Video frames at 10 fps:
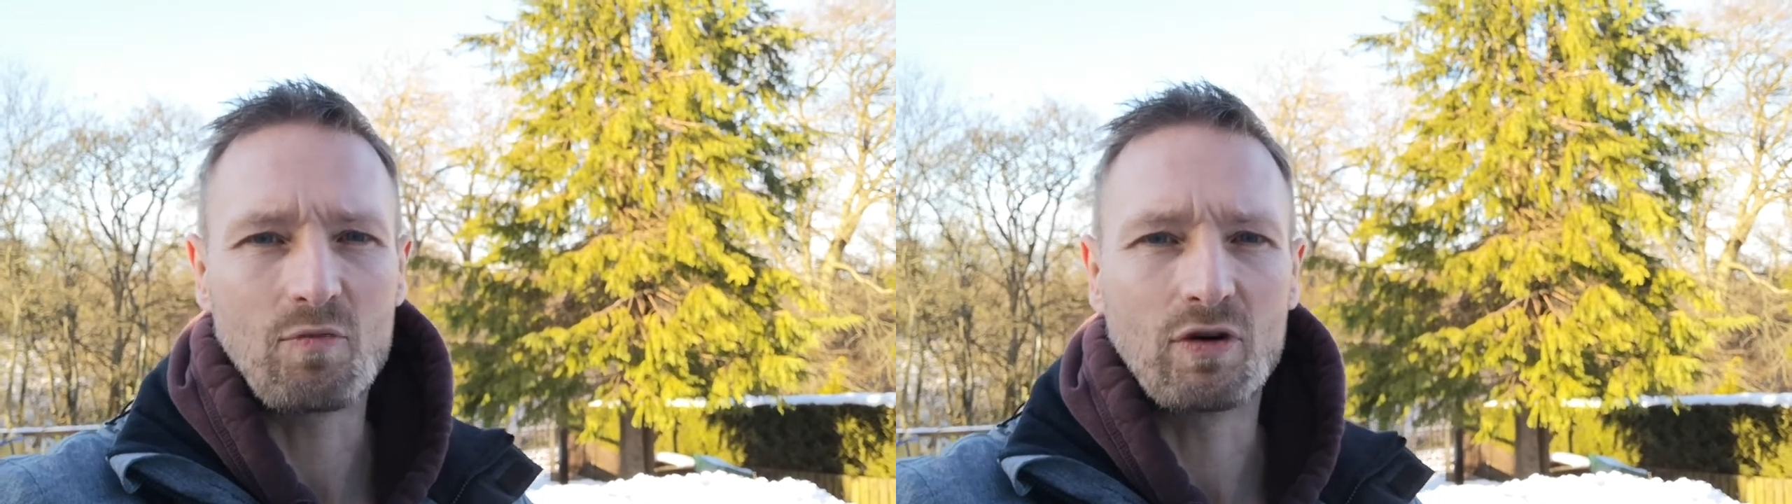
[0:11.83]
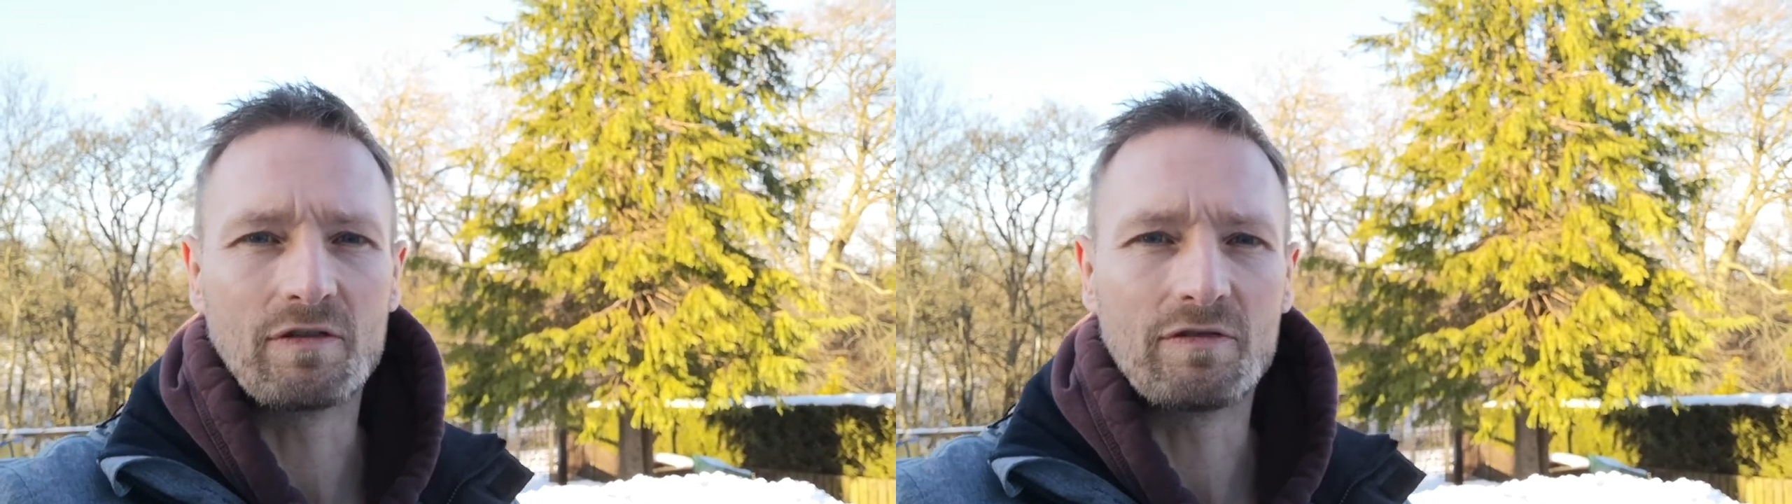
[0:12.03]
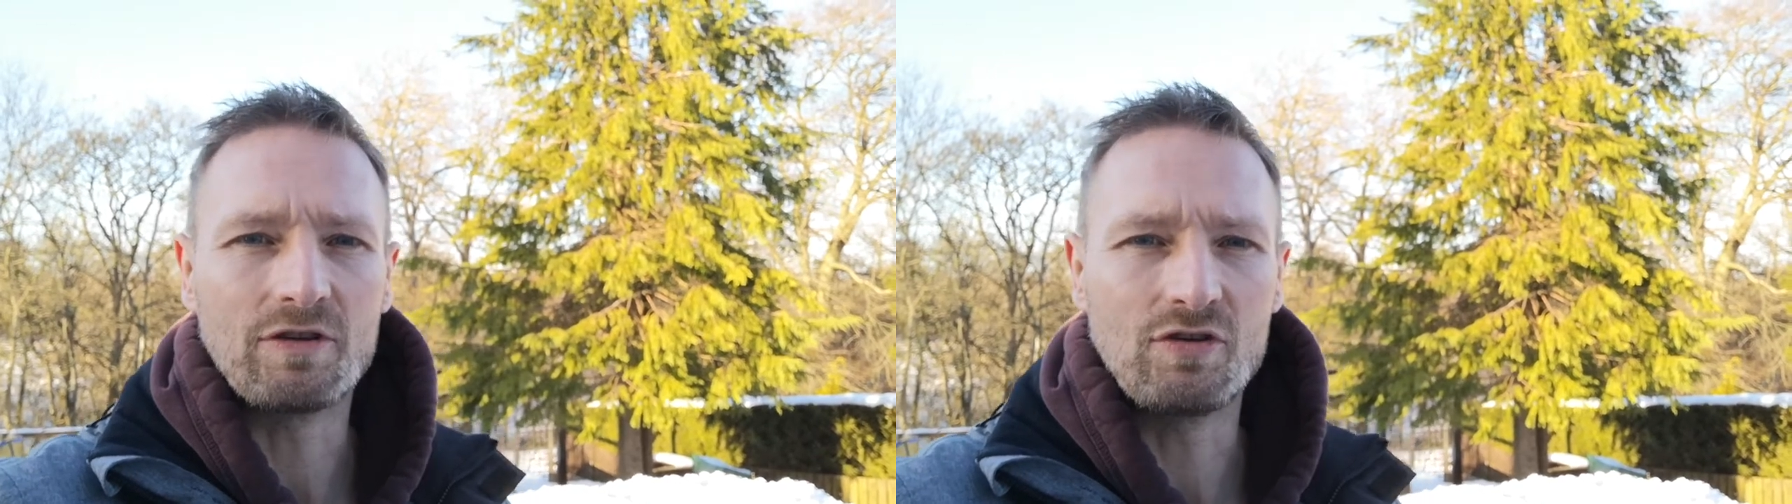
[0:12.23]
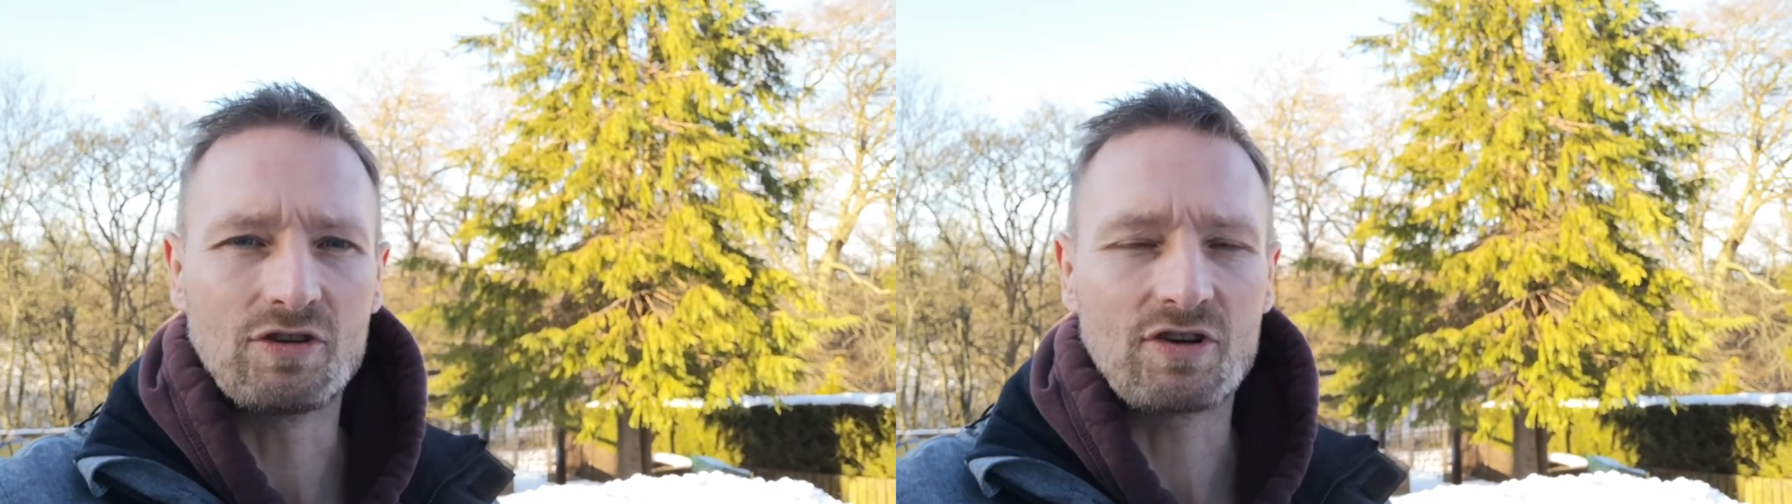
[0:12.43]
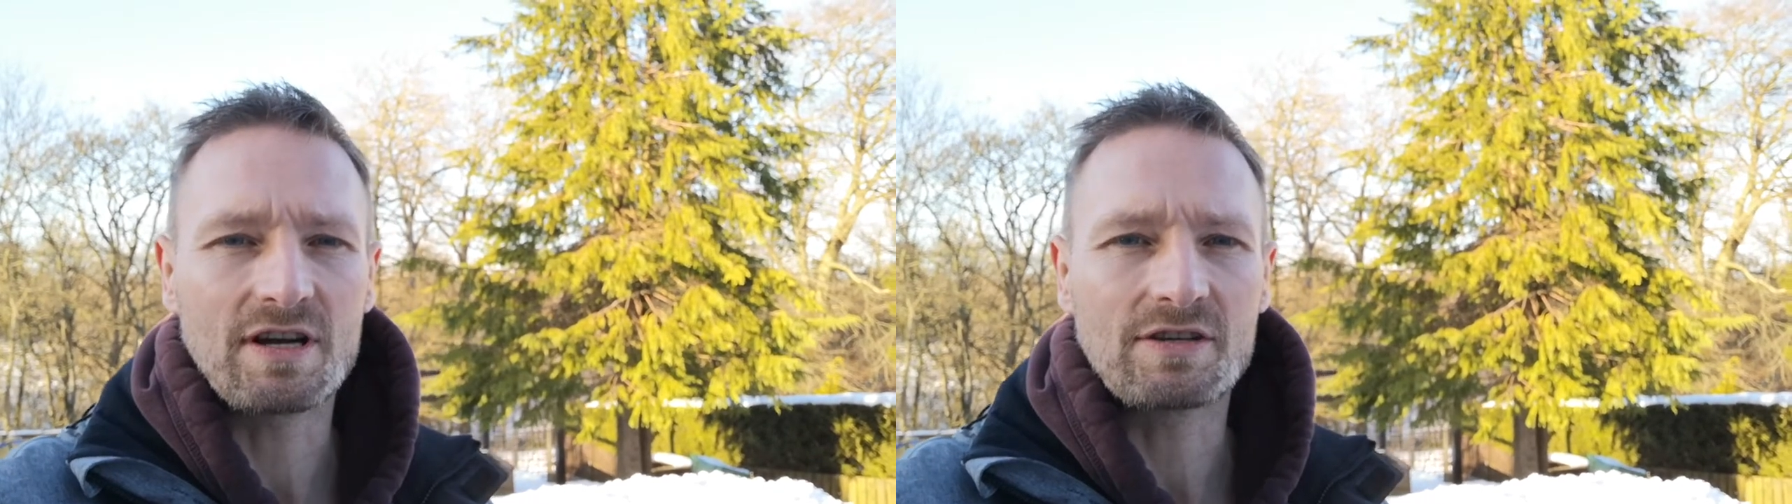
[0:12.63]
one of the new
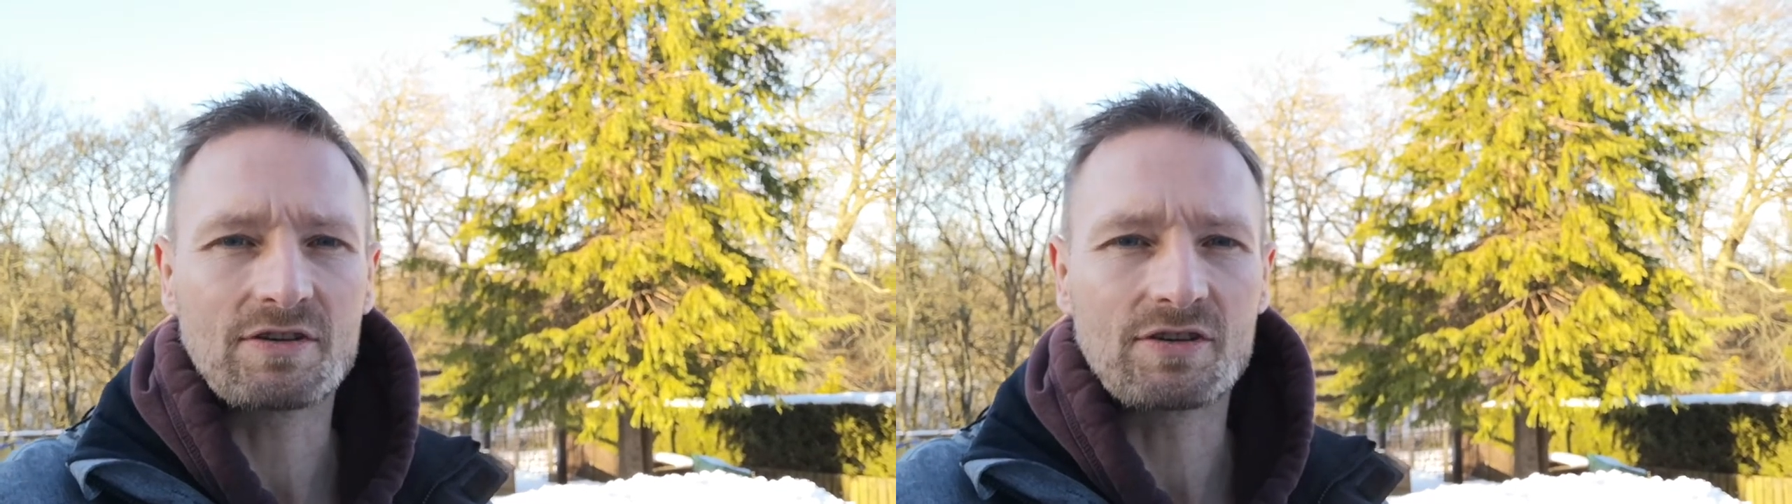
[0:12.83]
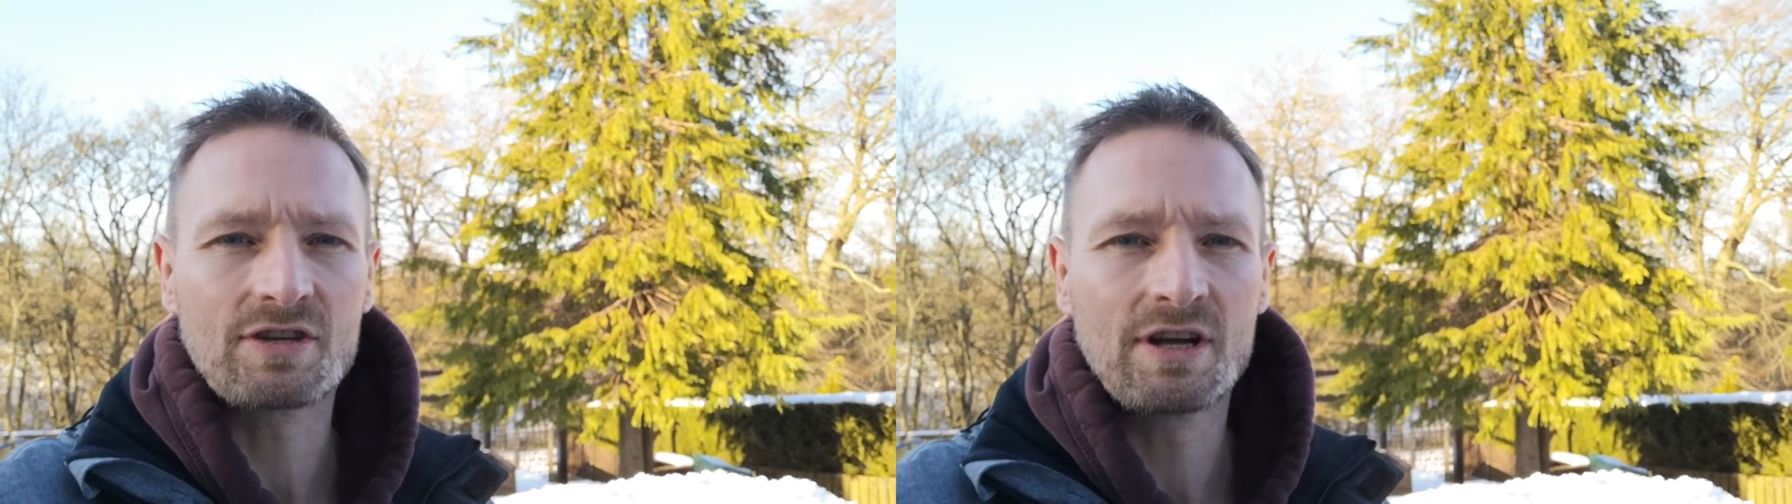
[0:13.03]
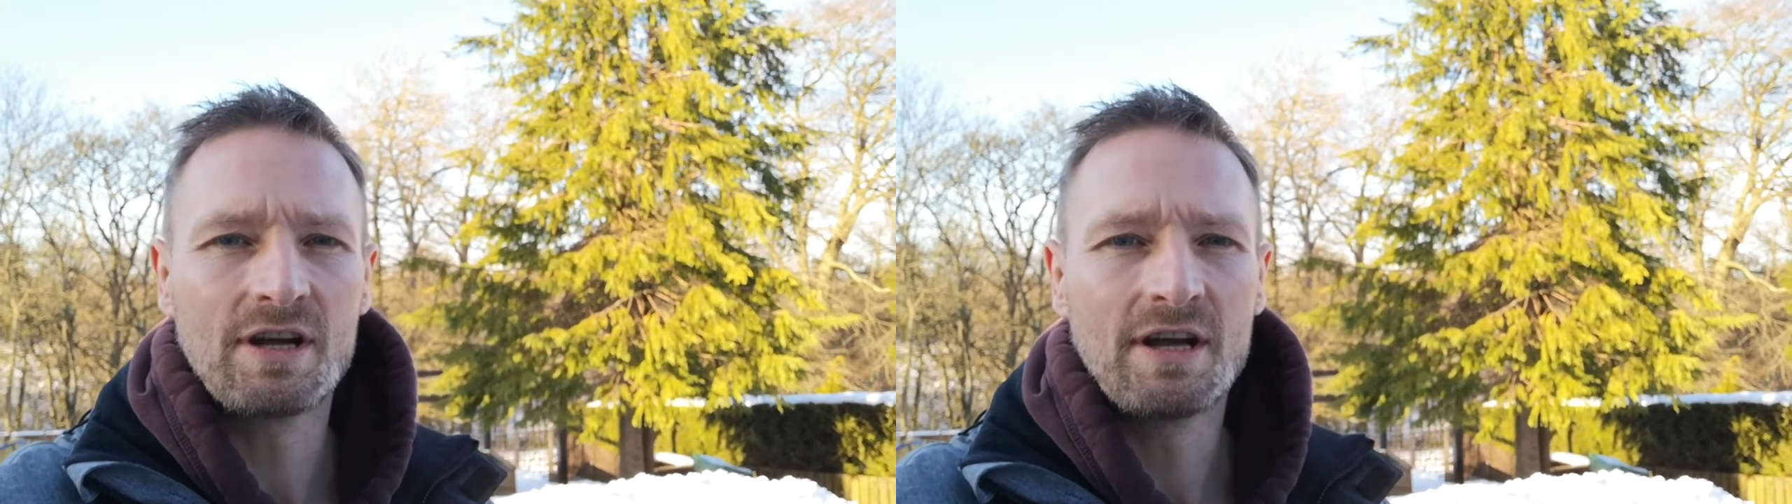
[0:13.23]
directors